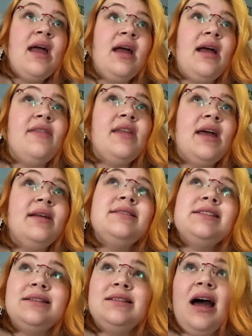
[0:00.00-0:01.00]
And then
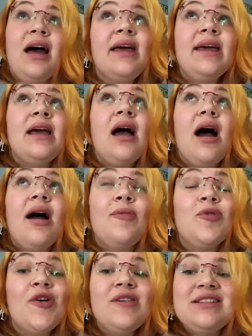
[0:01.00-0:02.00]
tonight,
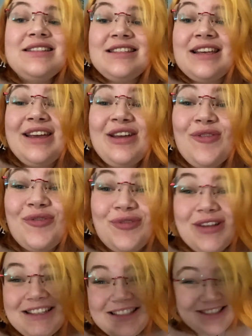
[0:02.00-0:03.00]
I'm going to see
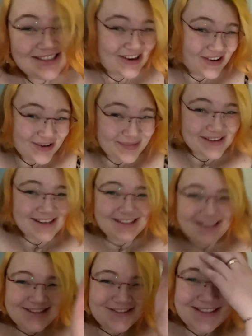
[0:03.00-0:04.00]
Reese Darby
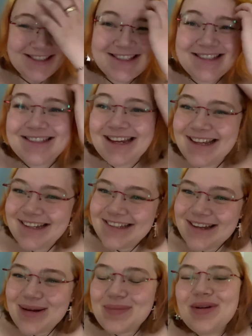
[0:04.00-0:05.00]
do
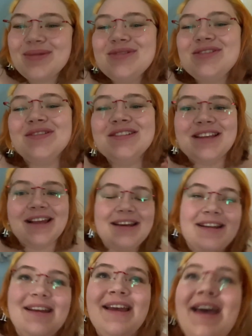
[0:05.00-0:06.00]
stand-up. I'm so
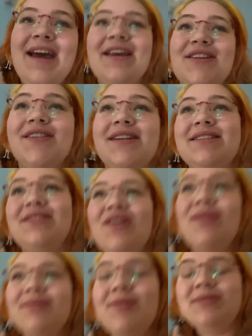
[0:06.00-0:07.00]
excited. You guys know
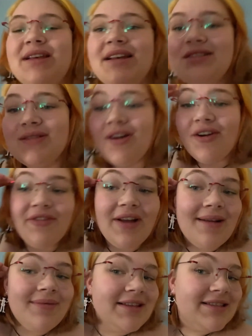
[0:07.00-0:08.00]
I'm obsessed with Our
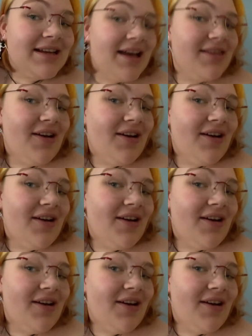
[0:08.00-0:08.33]
Flag Means Death.